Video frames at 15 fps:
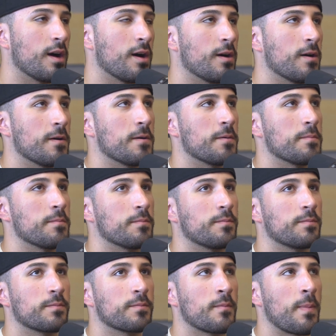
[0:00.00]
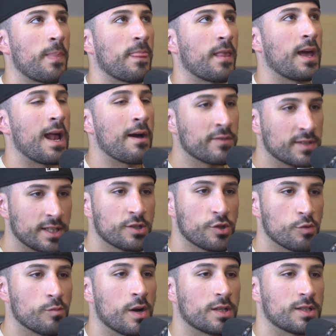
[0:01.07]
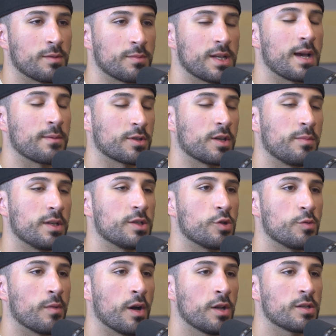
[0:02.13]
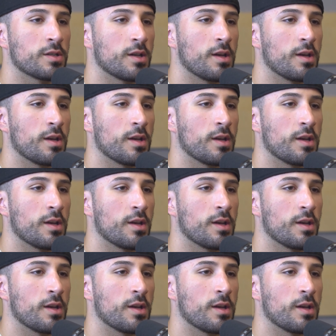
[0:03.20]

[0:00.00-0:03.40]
And obviously too much sometimes could be too much.